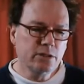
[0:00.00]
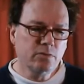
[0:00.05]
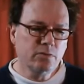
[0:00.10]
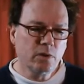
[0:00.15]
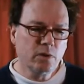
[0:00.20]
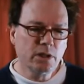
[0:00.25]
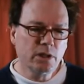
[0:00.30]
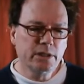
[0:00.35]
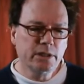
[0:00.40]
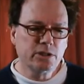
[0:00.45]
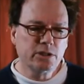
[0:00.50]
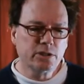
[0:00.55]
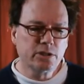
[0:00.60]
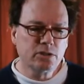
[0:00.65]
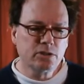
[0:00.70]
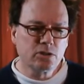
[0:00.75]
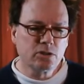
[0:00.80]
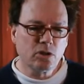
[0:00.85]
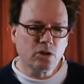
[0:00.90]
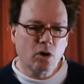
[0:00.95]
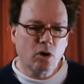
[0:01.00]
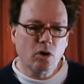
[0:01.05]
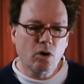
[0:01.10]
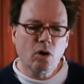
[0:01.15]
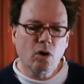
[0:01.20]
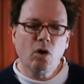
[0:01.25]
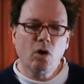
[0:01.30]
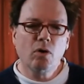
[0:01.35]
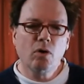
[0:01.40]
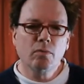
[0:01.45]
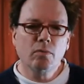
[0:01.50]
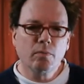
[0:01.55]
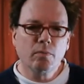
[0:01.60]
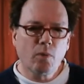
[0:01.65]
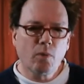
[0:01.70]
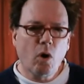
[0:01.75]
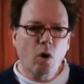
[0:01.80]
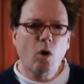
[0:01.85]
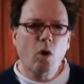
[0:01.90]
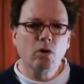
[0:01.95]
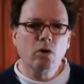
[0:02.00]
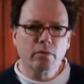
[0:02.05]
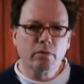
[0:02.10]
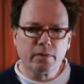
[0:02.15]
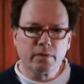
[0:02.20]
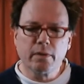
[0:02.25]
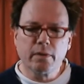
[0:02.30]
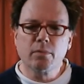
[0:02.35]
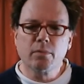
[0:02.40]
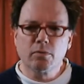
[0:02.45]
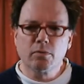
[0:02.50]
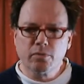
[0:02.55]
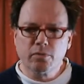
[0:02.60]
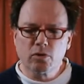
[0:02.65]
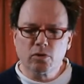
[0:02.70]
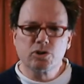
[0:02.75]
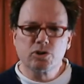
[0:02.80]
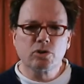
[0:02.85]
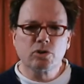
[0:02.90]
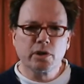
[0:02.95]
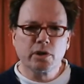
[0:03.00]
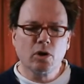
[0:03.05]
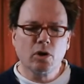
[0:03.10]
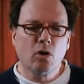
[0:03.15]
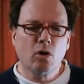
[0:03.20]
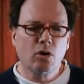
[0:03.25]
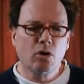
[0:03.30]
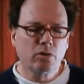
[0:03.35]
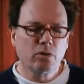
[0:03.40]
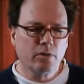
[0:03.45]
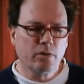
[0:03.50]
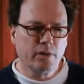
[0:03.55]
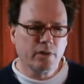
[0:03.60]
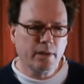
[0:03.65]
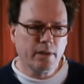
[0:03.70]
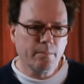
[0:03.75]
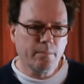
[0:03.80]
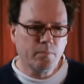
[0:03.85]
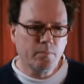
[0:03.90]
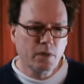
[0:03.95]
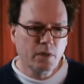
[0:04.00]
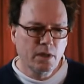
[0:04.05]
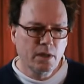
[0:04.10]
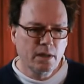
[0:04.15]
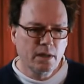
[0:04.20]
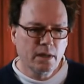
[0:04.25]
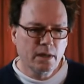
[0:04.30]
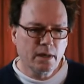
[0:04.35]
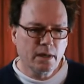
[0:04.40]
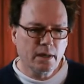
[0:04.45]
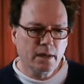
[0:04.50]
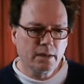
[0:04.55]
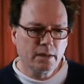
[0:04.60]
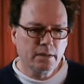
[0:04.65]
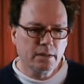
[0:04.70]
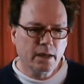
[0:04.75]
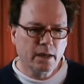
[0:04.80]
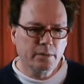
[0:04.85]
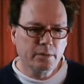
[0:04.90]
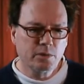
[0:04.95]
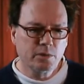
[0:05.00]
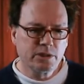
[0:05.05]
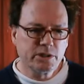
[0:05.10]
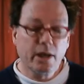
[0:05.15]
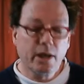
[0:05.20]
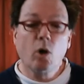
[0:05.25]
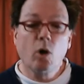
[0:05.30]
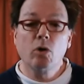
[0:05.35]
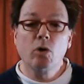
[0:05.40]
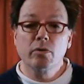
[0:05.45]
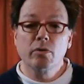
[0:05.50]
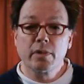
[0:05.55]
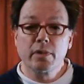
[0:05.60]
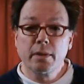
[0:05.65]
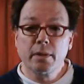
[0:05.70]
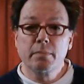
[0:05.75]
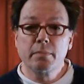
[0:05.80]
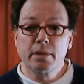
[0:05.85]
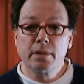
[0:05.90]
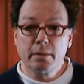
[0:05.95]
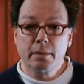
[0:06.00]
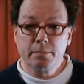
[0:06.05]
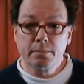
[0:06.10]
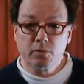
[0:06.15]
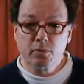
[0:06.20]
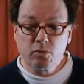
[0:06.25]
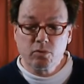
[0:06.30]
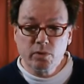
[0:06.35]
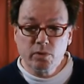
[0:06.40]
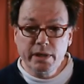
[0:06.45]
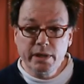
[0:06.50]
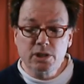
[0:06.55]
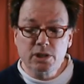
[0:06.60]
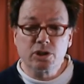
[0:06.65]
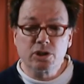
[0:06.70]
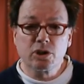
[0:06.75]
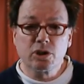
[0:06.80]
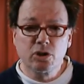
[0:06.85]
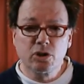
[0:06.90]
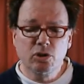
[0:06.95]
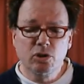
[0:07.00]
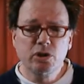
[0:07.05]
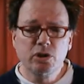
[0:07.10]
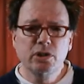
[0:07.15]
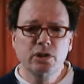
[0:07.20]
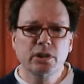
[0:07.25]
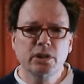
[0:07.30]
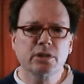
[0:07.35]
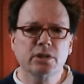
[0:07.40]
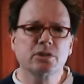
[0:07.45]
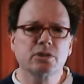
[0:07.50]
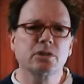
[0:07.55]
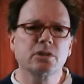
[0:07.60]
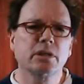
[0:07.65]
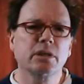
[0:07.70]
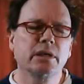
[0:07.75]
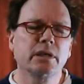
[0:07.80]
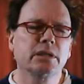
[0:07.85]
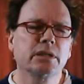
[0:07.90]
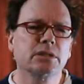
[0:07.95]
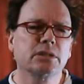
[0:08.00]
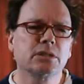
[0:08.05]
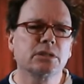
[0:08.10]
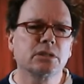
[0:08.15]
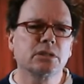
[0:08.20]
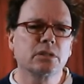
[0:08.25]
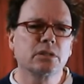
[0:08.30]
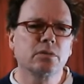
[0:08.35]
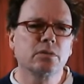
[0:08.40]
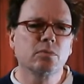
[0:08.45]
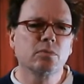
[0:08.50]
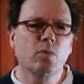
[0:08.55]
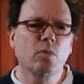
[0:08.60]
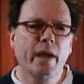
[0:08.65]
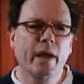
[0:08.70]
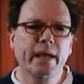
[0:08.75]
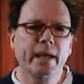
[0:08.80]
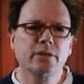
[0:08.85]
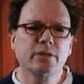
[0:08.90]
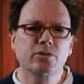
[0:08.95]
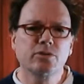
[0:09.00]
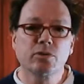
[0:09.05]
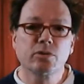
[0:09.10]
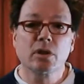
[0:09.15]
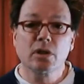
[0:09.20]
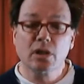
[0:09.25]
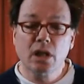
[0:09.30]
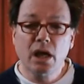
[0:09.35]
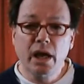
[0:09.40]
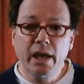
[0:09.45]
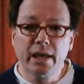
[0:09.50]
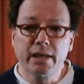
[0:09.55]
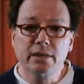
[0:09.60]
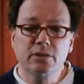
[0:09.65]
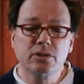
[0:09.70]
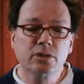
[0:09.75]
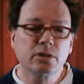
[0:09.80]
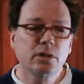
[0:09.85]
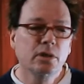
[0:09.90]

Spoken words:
religions, all of them, or virtually all of them, I would say all of them that preach goodness is the way to the light,